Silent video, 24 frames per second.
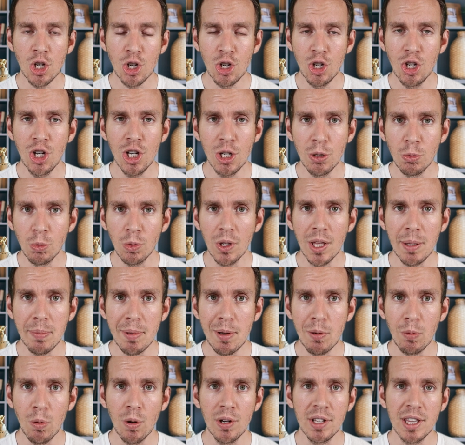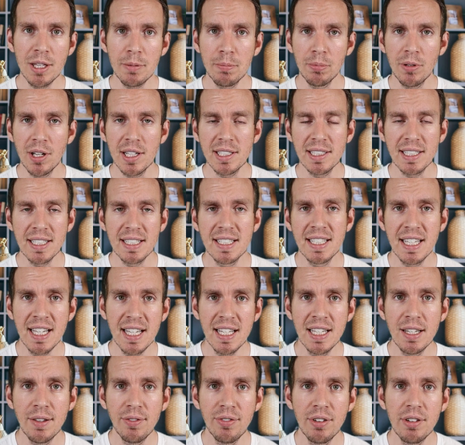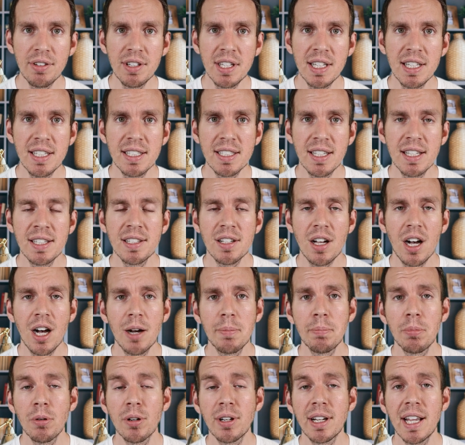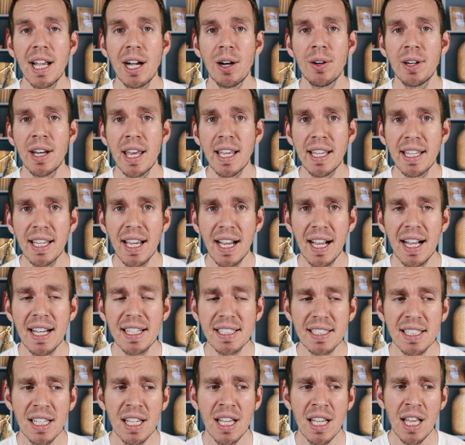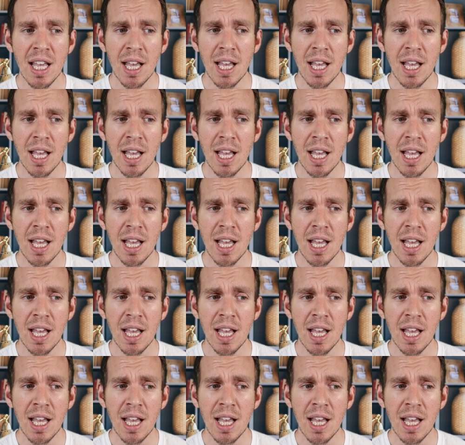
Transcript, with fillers: could really be worth it, plus the 10 to 15 cents off per gallon at gas.